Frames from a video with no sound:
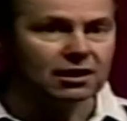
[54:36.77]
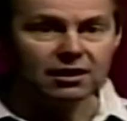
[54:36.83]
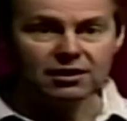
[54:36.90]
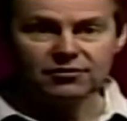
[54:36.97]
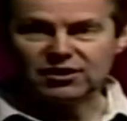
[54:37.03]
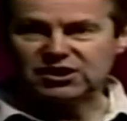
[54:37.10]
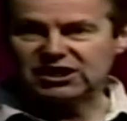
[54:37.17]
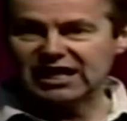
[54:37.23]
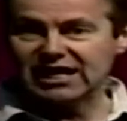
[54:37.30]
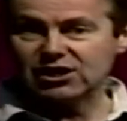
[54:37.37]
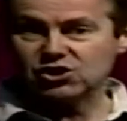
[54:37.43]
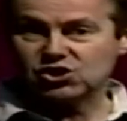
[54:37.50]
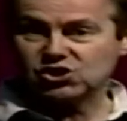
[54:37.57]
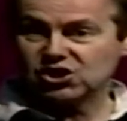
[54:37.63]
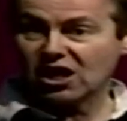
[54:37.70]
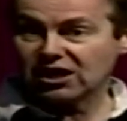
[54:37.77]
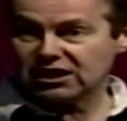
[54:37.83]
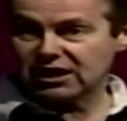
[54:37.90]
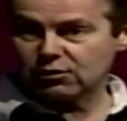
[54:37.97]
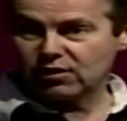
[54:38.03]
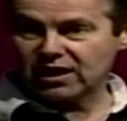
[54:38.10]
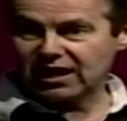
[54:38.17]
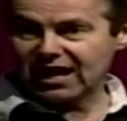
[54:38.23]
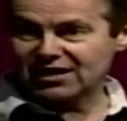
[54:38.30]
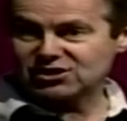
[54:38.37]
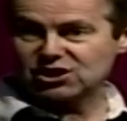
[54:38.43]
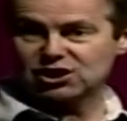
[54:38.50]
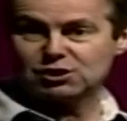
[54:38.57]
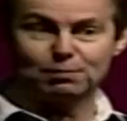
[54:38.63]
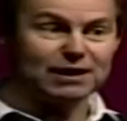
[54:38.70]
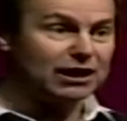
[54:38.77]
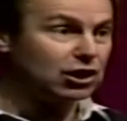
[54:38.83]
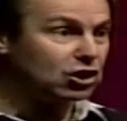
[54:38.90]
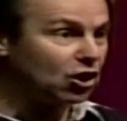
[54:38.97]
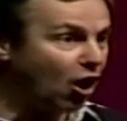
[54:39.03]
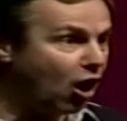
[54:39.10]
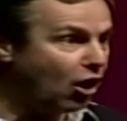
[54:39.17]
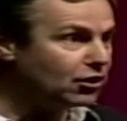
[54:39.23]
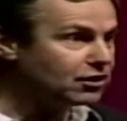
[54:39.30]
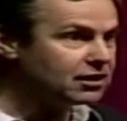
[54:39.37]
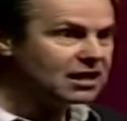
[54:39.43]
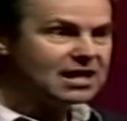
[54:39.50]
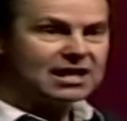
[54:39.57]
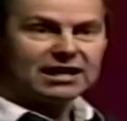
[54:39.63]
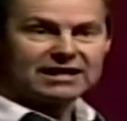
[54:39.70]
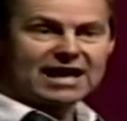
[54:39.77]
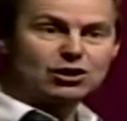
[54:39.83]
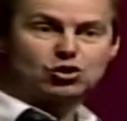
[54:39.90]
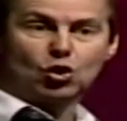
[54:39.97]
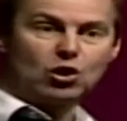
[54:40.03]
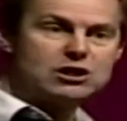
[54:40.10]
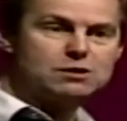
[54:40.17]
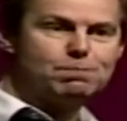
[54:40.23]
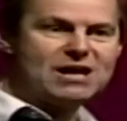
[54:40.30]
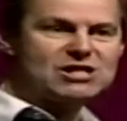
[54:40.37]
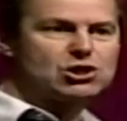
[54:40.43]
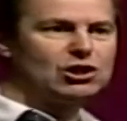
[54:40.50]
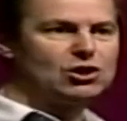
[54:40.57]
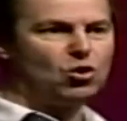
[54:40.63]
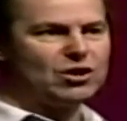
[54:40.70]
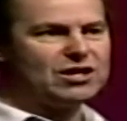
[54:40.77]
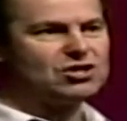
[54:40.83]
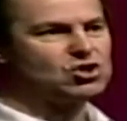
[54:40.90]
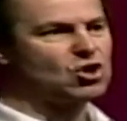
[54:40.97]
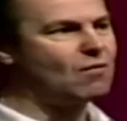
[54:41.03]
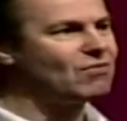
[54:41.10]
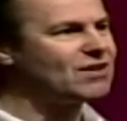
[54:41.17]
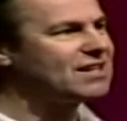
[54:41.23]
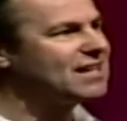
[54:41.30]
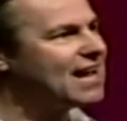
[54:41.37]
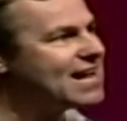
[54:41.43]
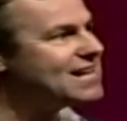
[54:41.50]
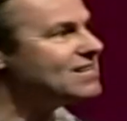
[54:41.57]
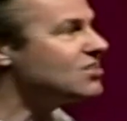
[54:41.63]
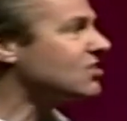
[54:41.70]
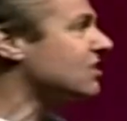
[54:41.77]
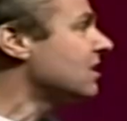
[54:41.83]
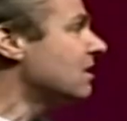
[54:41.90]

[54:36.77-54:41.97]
The king suddenly realizes he's been conned, gets all his best lawyers on the case.